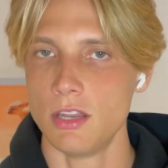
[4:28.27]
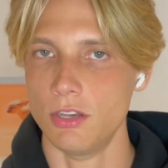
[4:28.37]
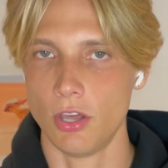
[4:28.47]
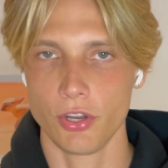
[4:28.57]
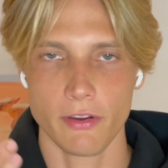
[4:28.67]

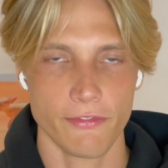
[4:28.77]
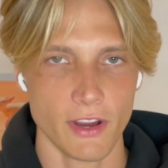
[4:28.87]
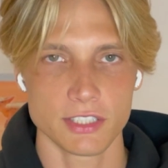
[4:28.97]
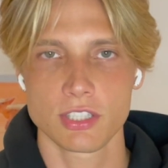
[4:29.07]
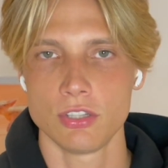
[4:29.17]
None of your
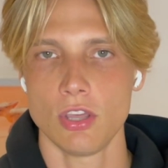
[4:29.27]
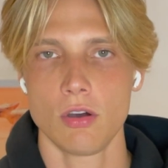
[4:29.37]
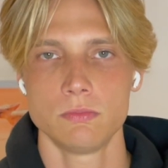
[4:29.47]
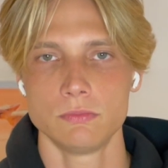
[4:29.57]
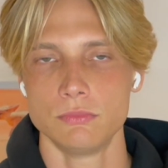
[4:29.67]
friends can
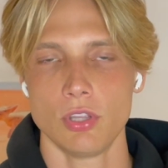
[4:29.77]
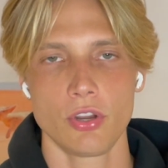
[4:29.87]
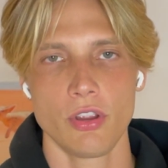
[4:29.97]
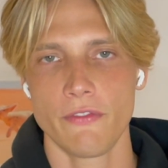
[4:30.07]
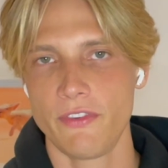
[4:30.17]
know. None
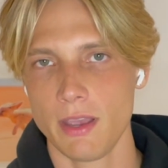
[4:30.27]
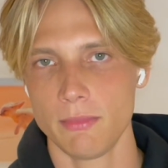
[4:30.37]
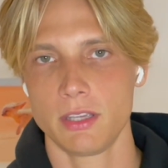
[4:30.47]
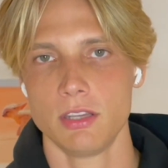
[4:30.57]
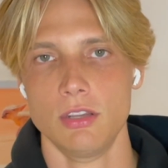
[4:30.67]
of your
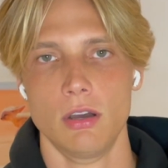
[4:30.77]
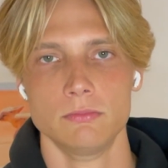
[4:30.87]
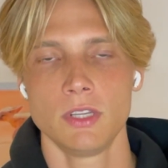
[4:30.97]
family can know.